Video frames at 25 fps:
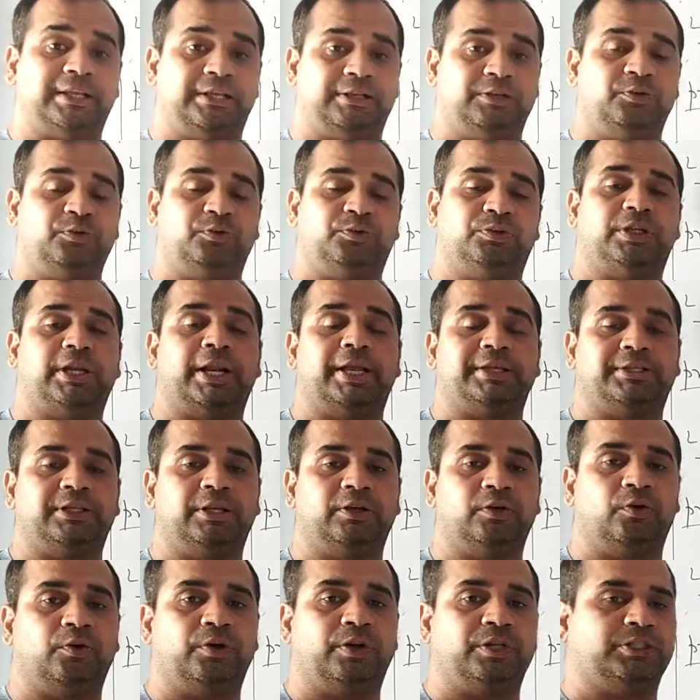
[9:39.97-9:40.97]
use
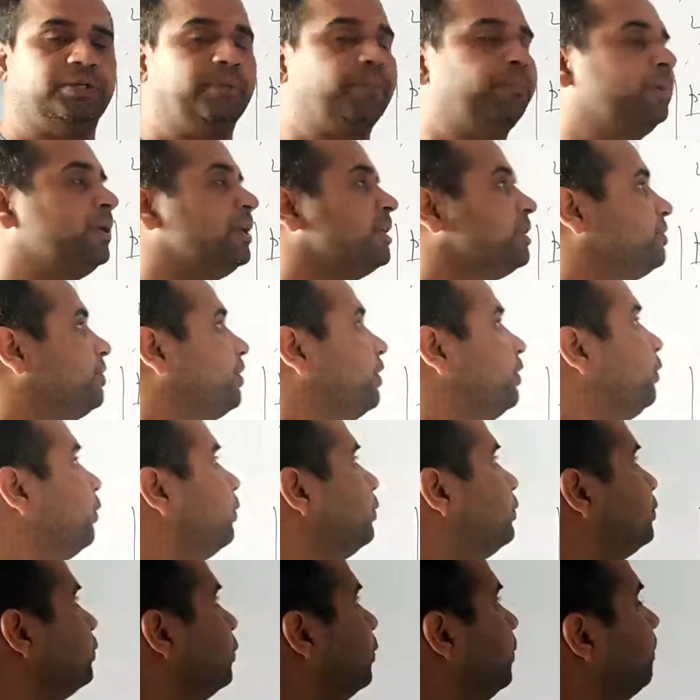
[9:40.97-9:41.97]
slicing on a simple string
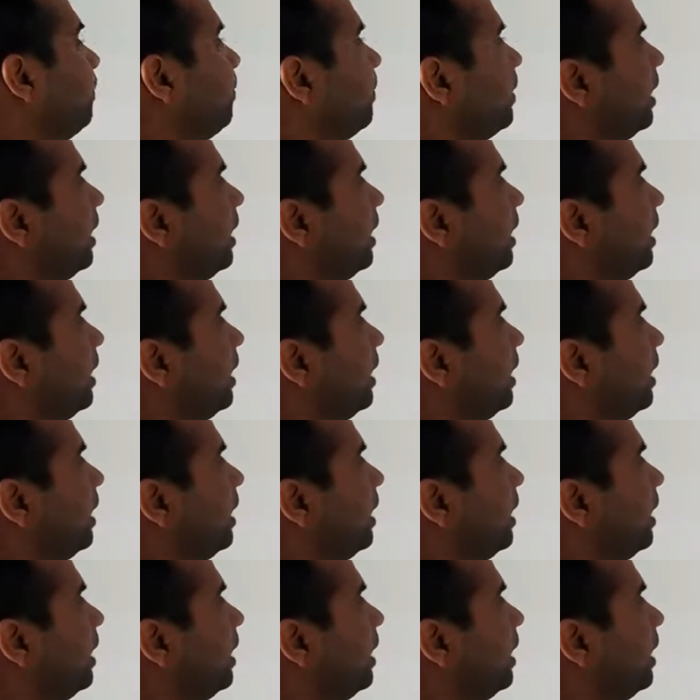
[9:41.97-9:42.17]
also,